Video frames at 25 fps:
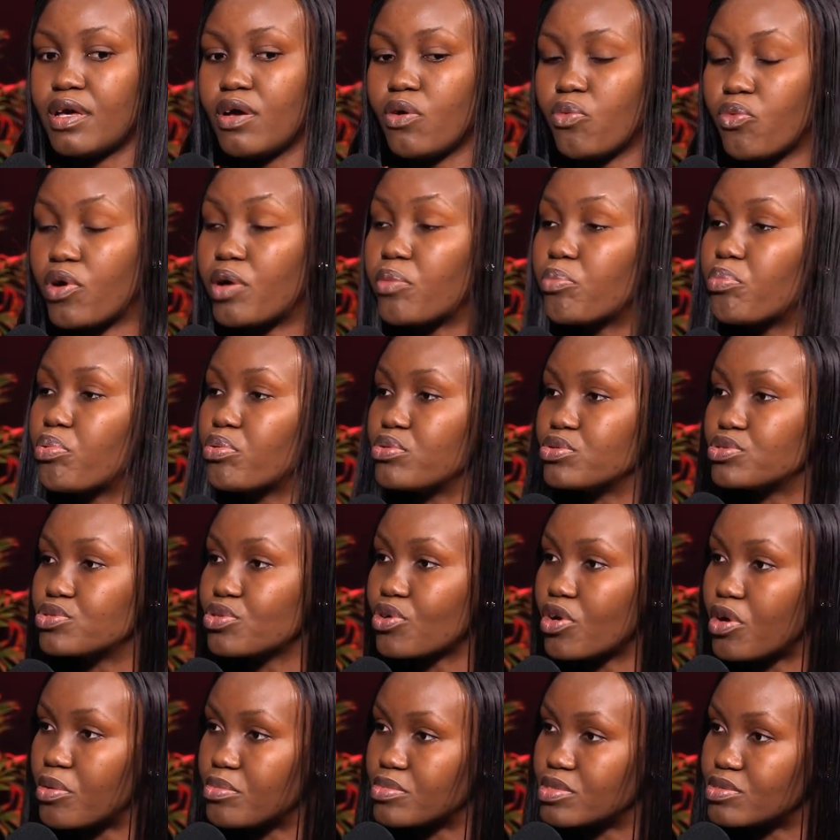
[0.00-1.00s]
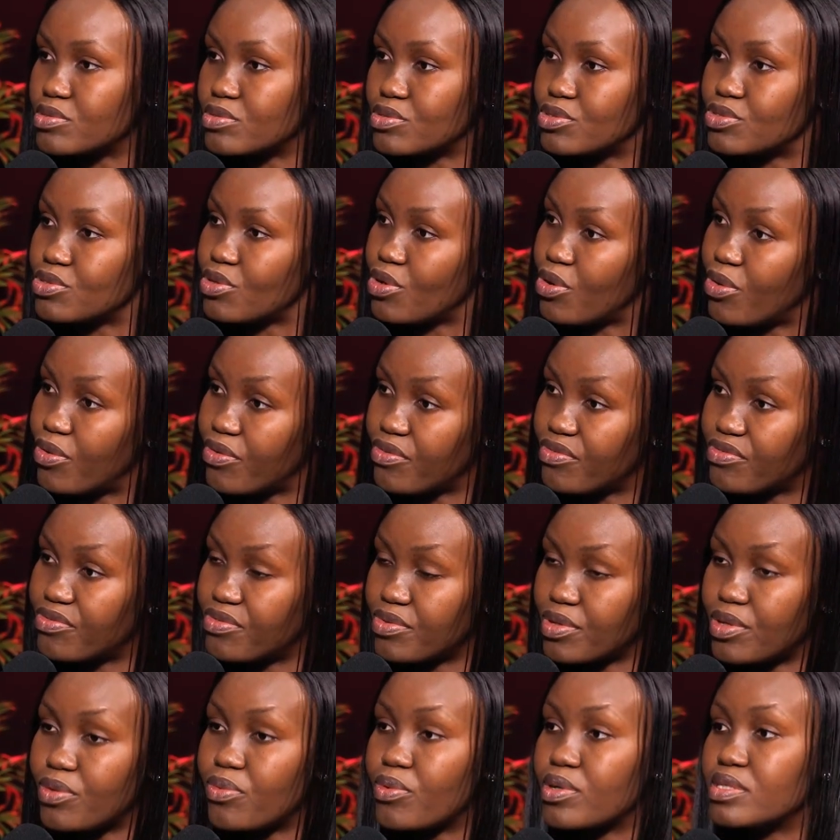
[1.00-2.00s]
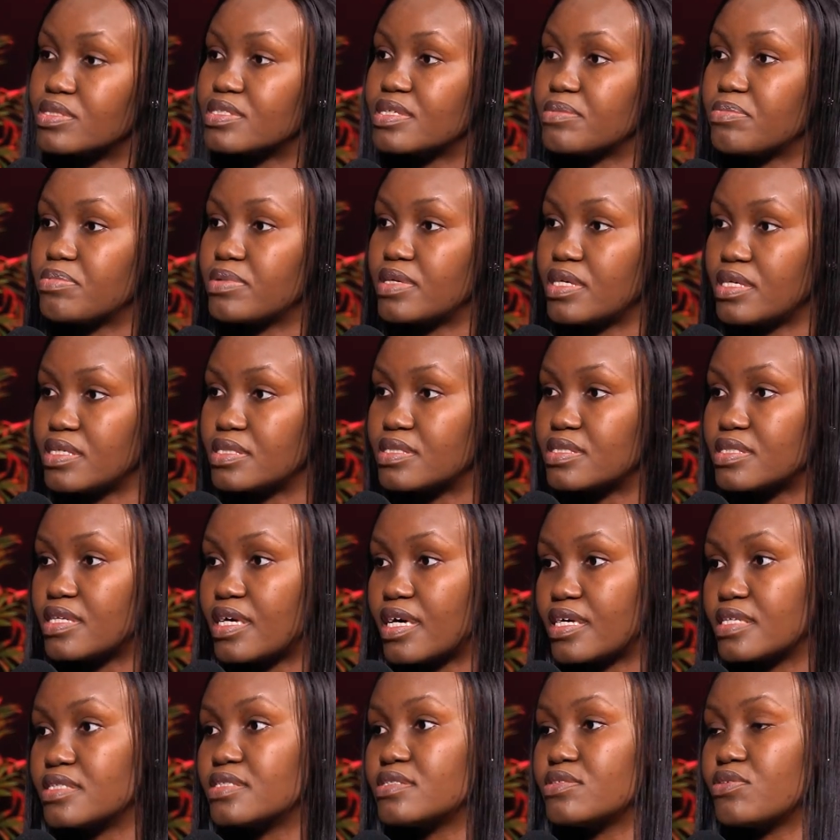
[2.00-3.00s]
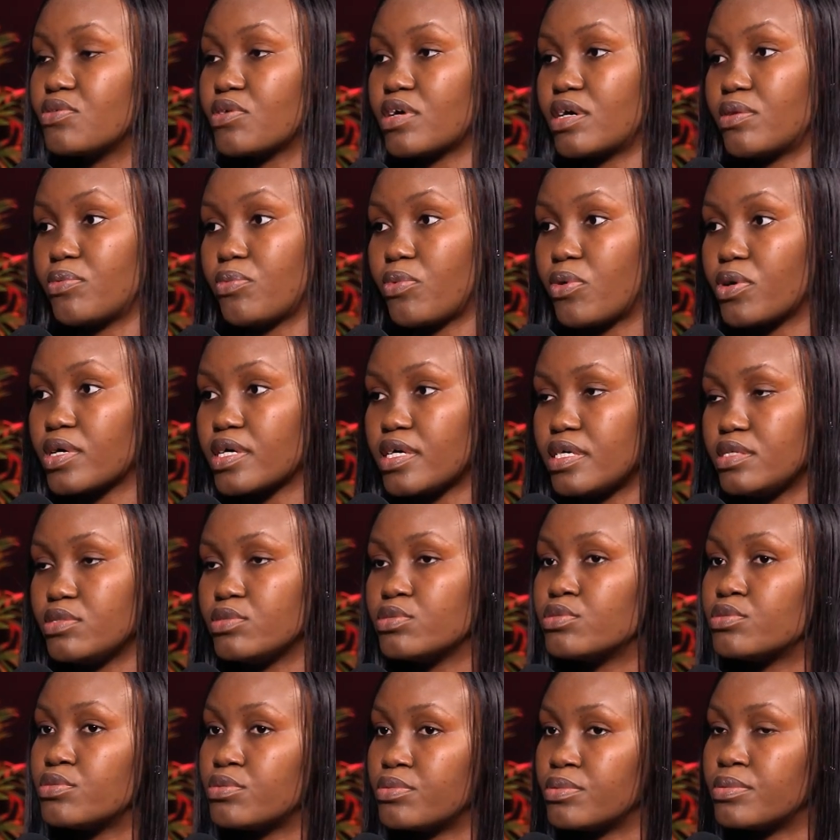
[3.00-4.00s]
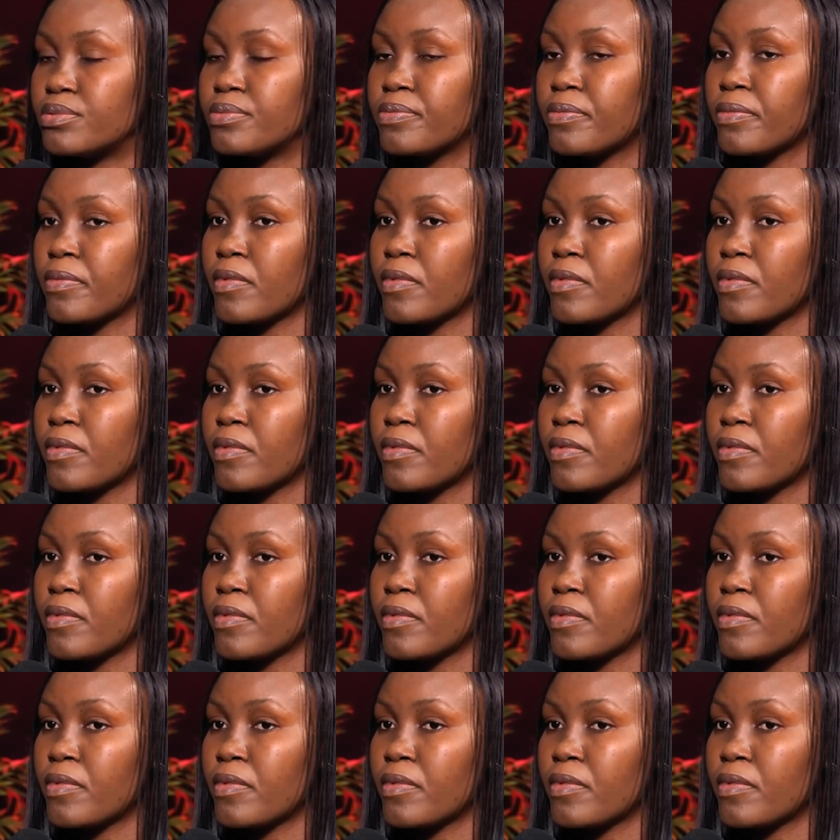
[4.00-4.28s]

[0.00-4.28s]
when push comes to shove, you want a place that you can walk into.